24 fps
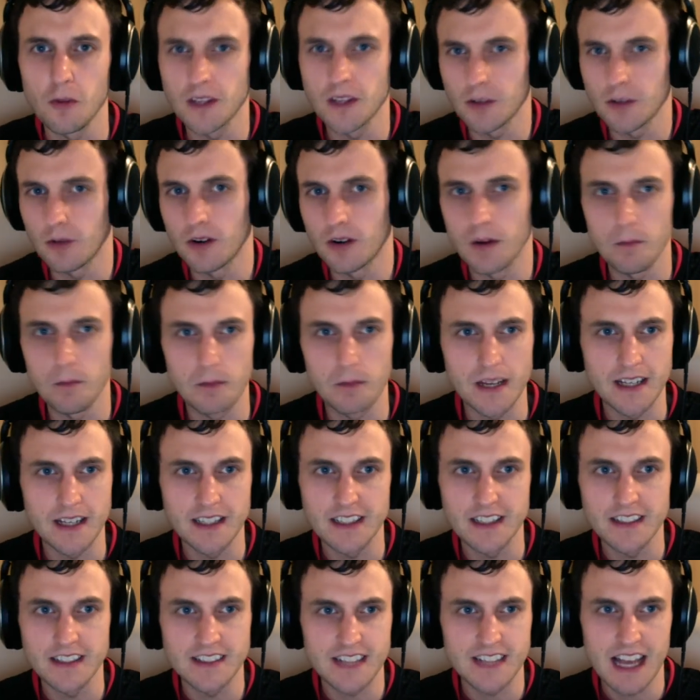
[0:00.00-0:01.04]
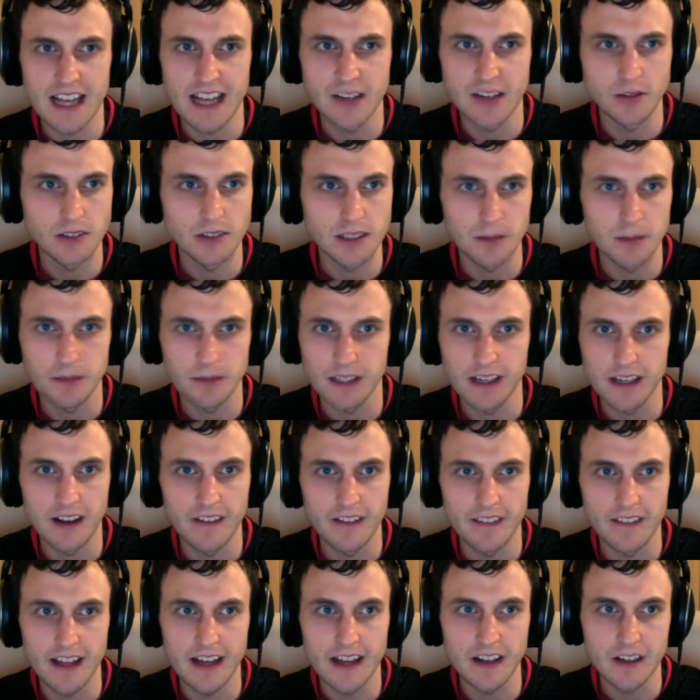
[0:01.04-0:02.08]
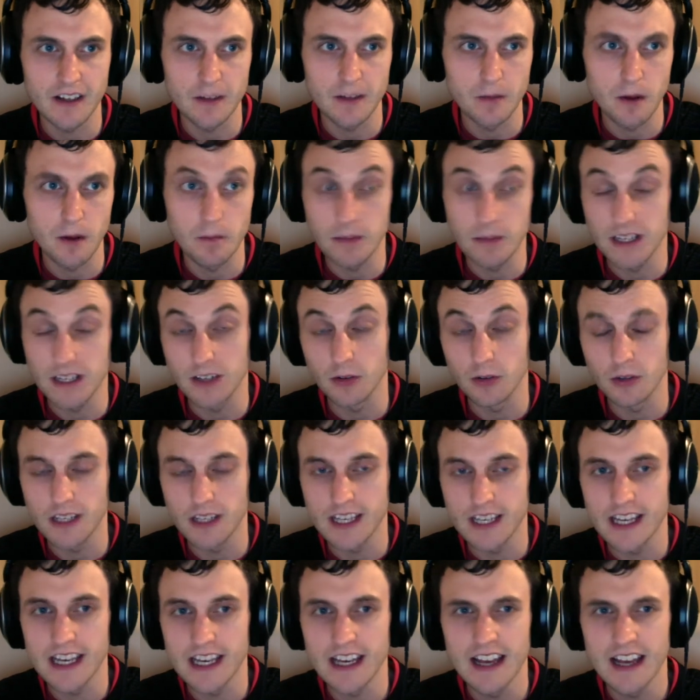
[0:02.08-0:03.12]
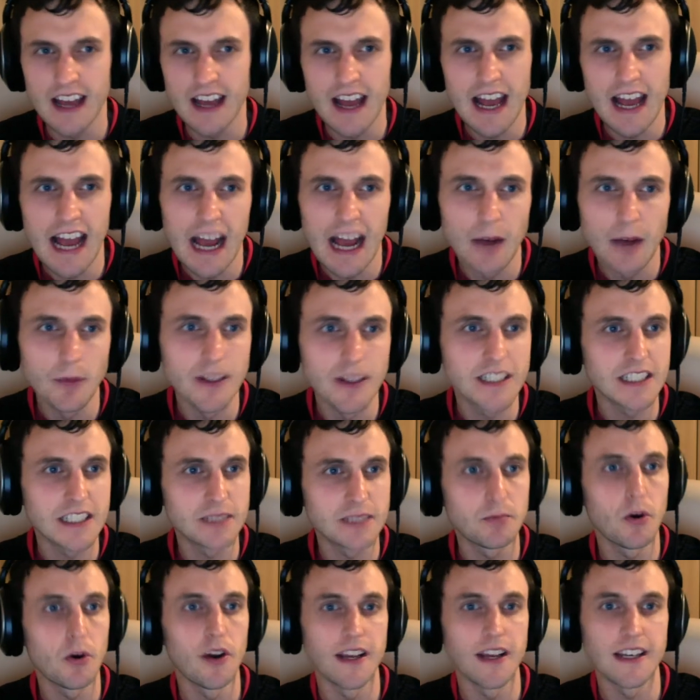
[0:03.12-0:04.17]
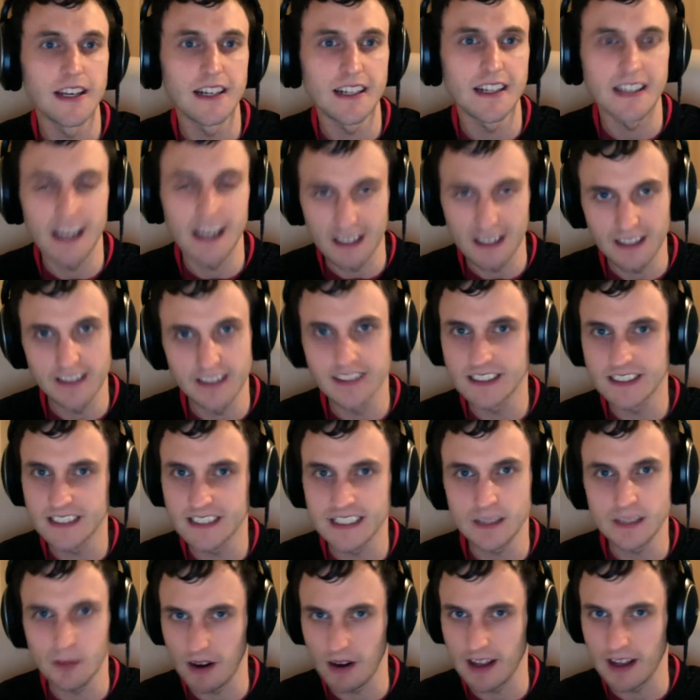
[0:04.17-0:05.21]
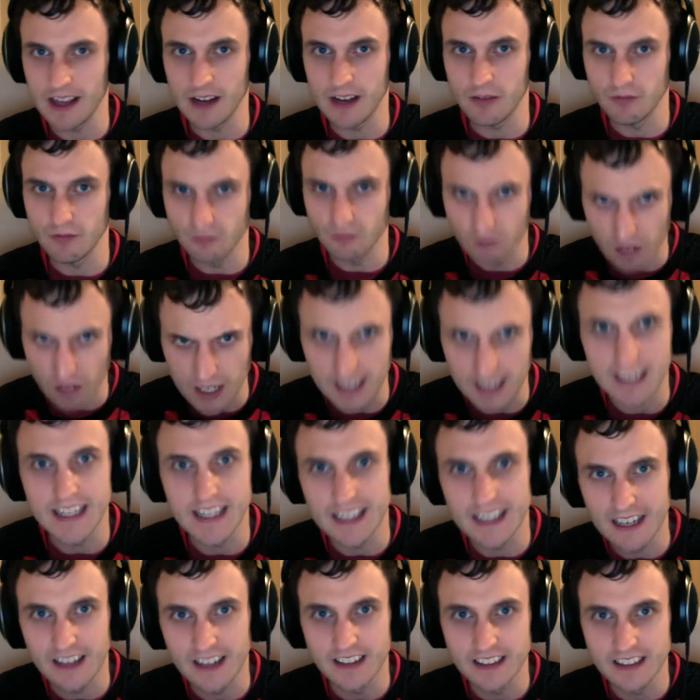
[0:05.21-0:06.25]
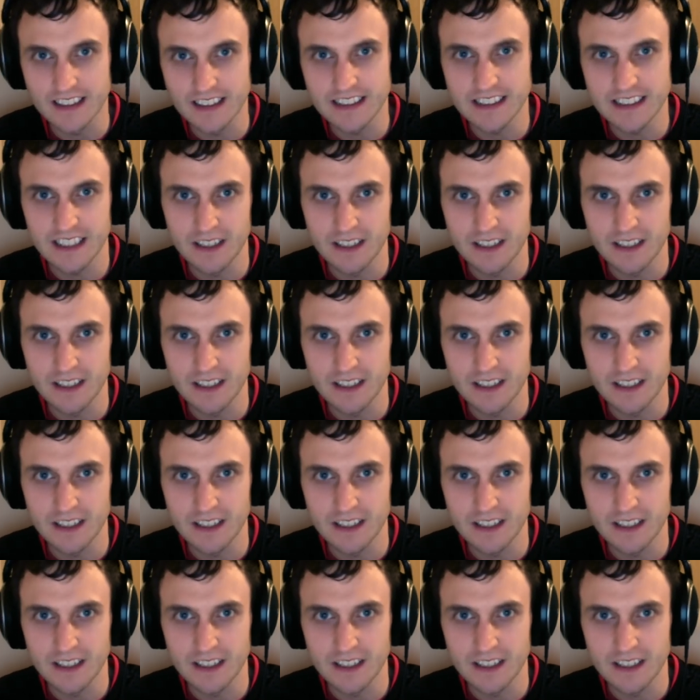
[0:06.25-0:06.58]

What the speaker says: I think we're unbeaten in 10 or something like that, unbeaten all year, and we just put in a gutless display, really gutless.